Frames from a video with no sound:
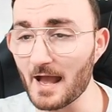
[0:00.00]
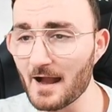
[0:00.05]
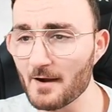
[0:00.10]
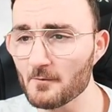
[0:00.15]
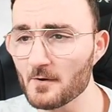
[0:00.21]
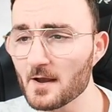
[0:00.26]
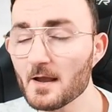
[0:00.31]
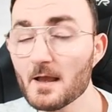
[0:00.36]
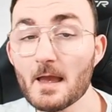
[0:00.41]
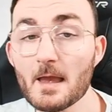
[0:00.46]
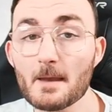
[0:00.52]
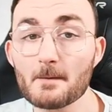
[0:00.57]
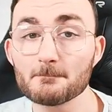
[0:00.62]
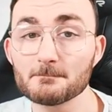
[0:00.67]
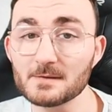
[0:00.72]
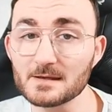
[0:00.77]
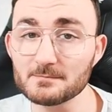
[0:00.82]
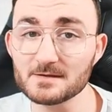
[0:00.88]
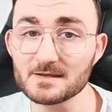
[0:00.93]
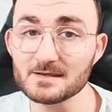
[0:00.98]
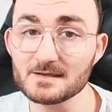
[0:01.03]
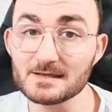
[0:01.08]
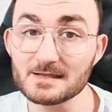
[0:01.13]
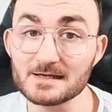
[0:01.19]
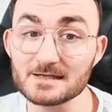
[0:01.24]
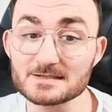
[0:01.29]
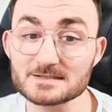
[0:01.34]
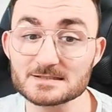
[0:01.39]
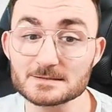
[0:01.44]
hour, maybe it
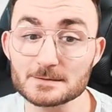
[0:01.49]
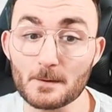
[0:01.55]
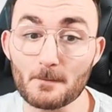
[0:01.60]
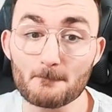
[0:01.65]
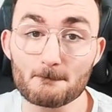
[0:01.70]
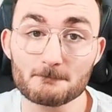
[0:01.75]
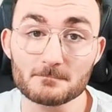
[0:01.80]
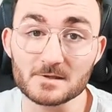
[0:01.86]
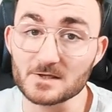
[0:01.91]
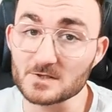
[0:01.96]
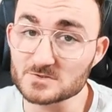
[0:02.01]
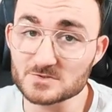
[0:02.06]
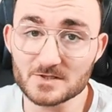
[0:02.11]
is because you